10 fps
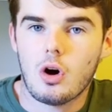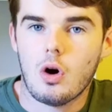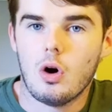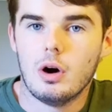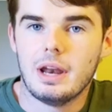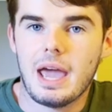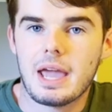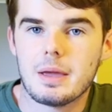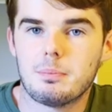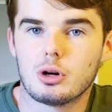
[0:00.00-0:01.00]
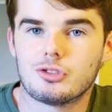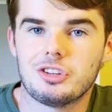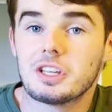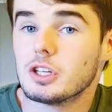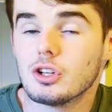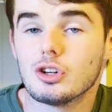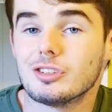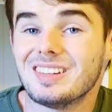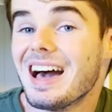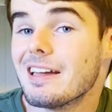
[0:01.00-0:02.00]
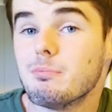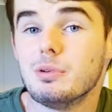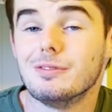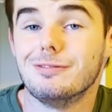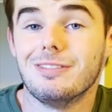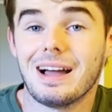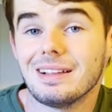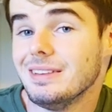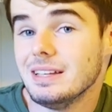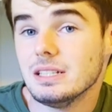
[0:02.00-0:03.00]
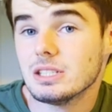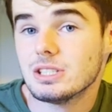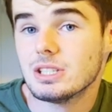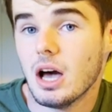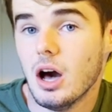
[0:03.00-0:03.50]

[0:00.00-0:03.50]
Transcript: on a particular type of violence.